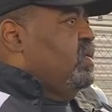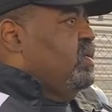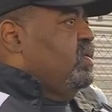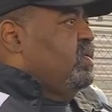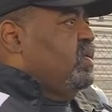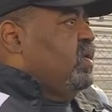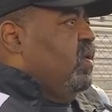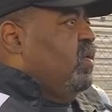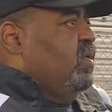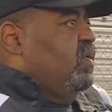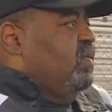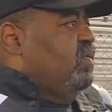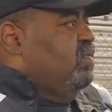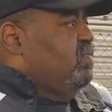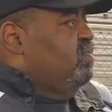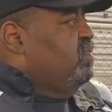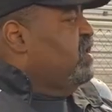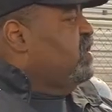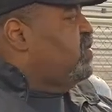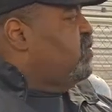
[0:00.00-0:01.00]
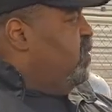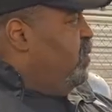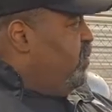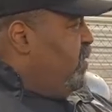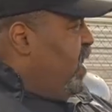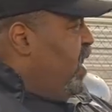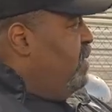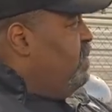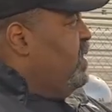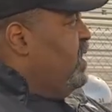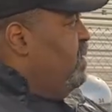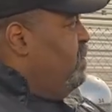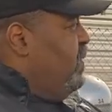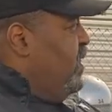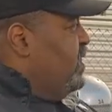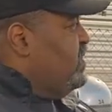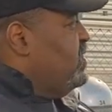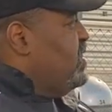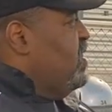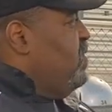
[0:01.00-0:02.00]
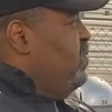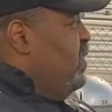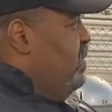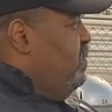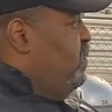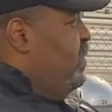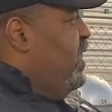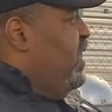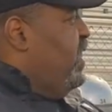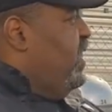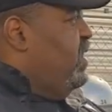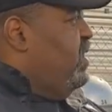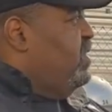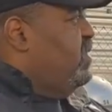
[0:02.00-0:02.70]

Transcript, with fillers: So this will probably be the best team we play.